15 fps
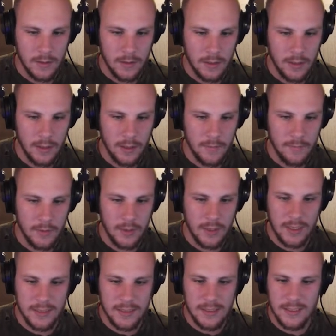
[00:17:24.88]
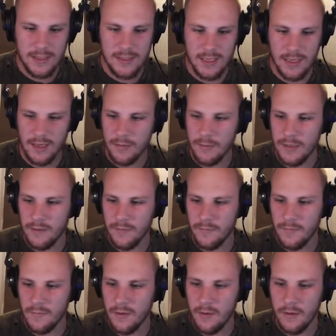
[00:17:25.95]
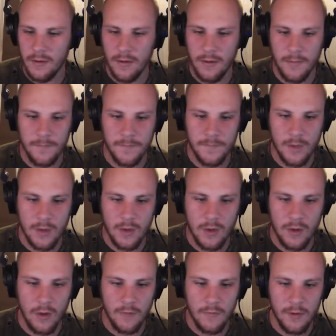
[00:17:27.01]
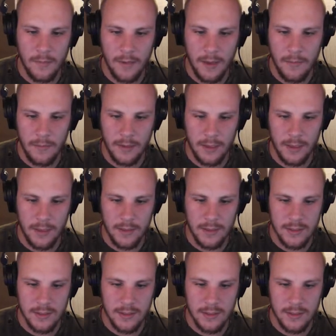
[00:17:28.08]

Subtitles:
But you can see there's a little bit of a cloth up happening here.